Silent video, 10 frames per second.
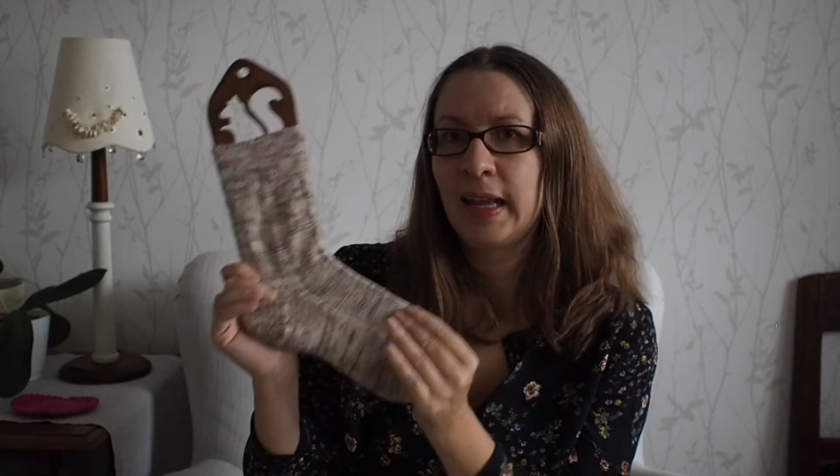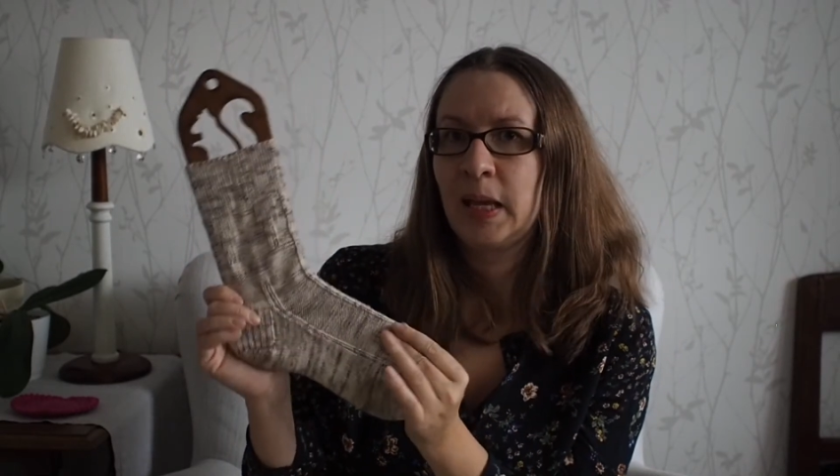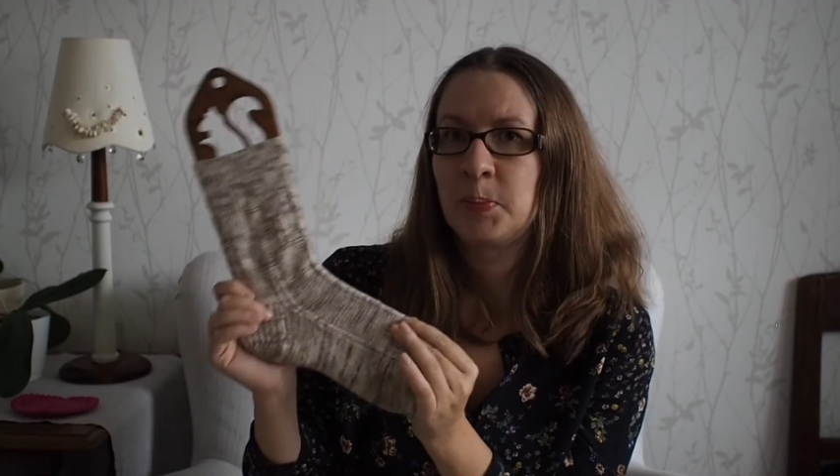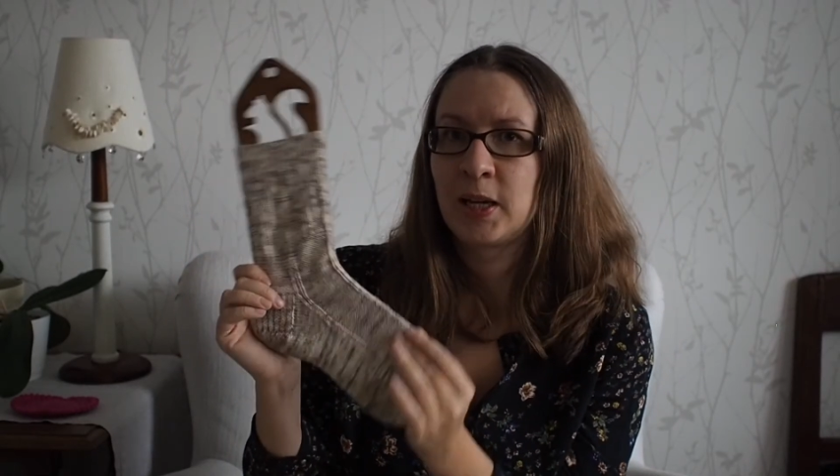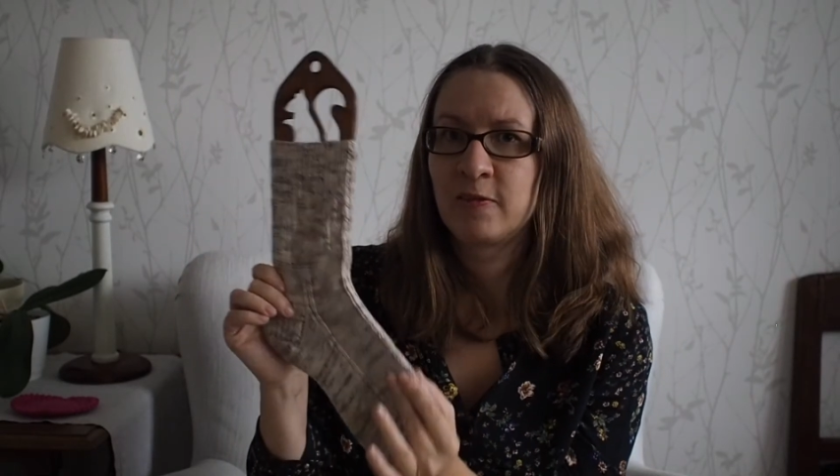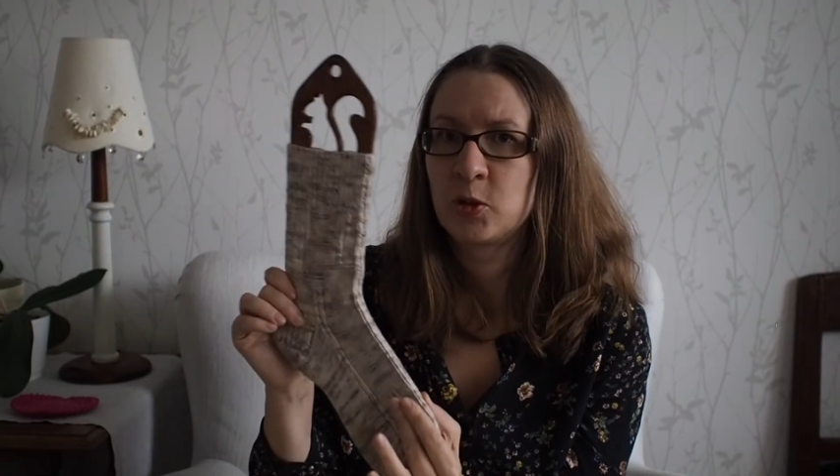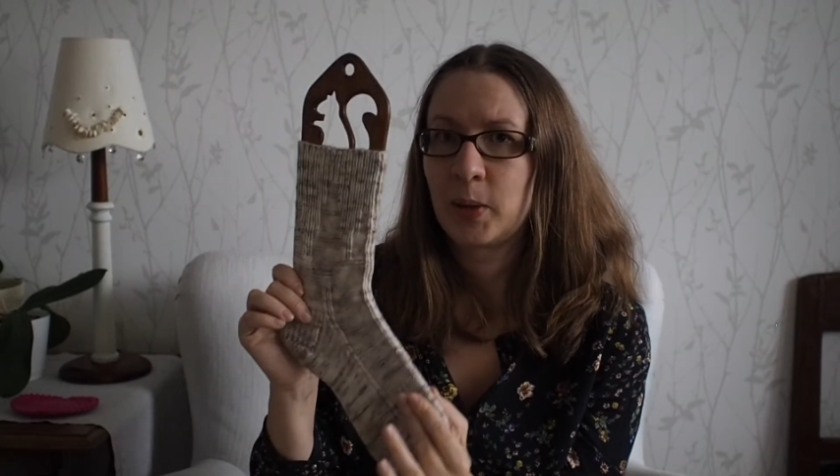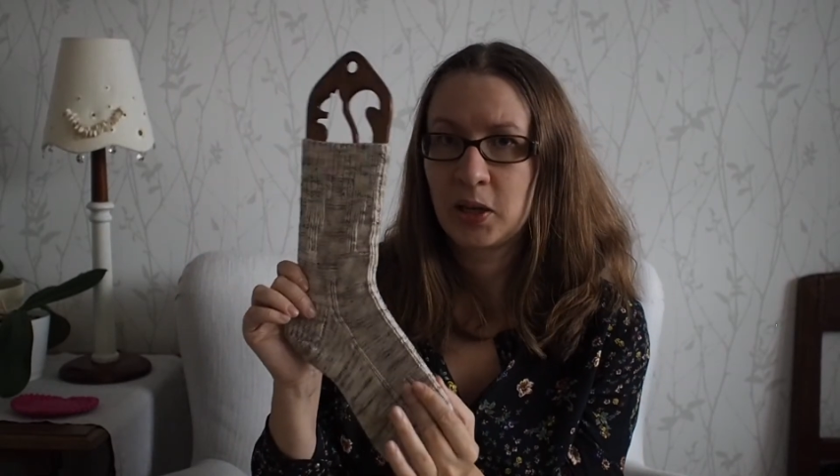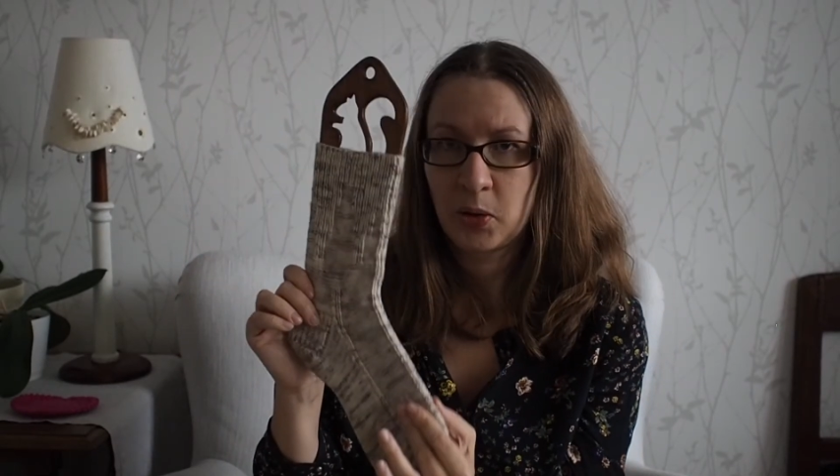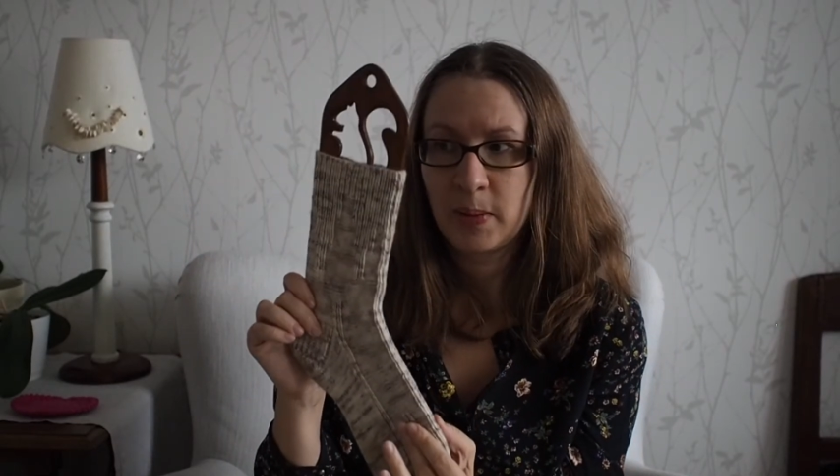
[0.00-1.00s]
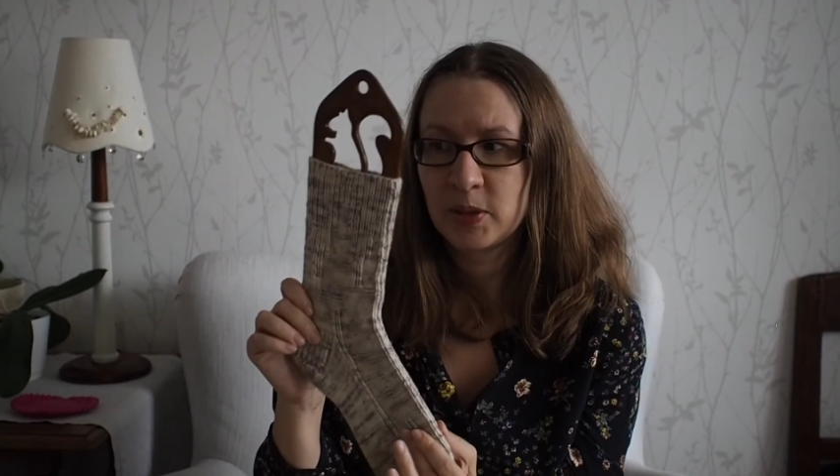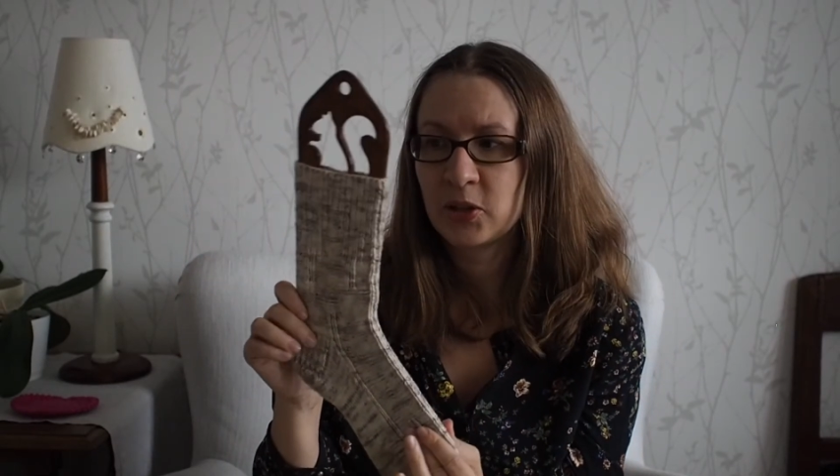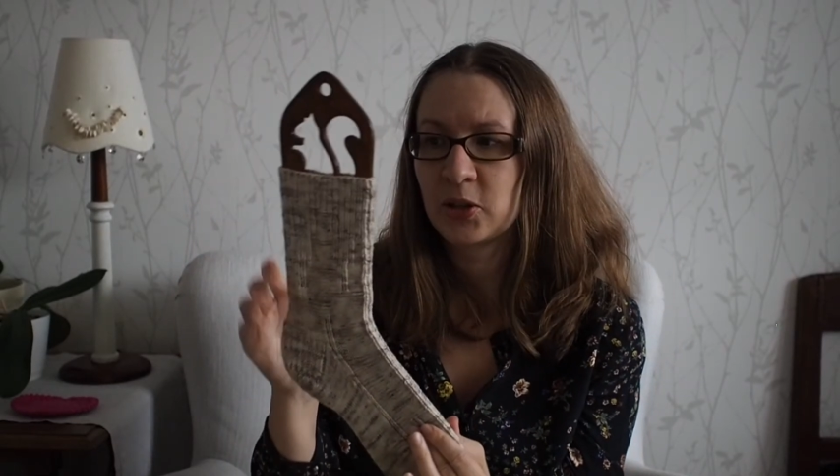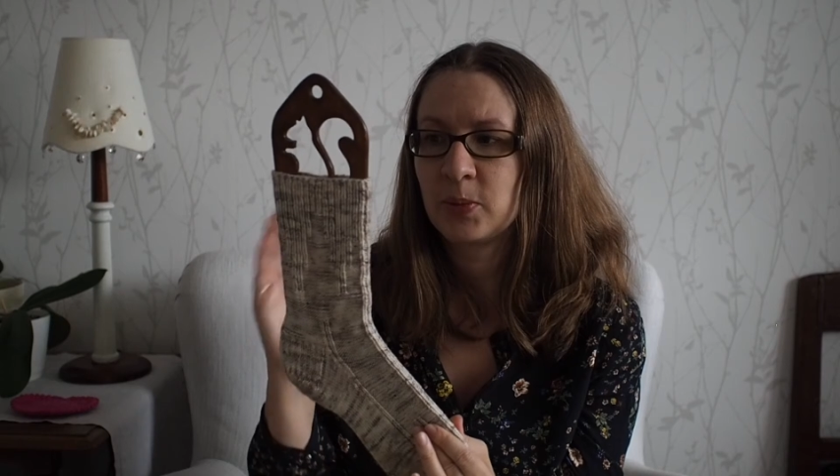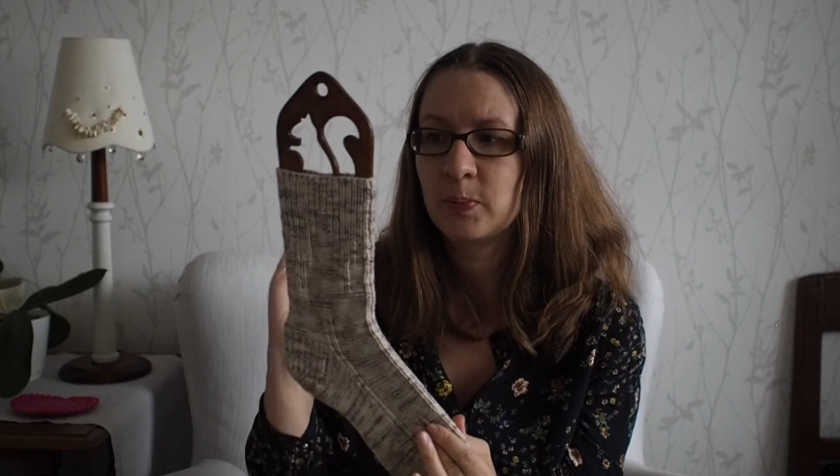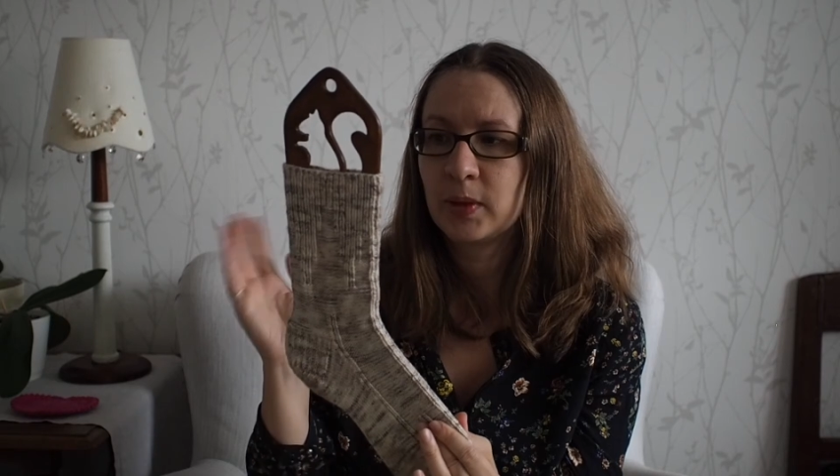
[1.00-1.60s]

named after my grandmother.